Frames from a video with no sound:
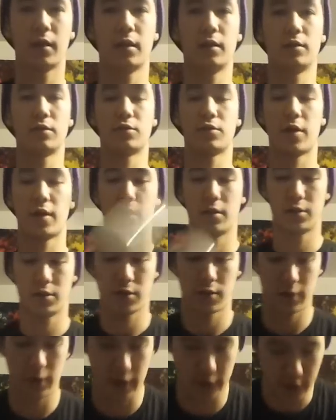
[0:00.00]
and try to show
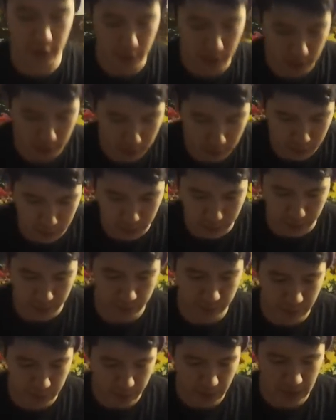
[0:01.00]
that to you
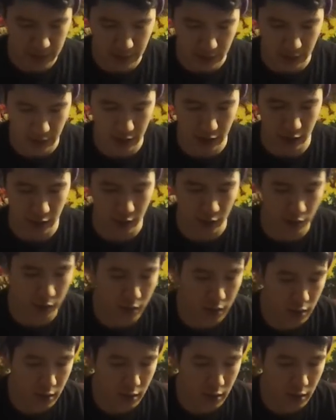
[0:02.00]
the best I can here.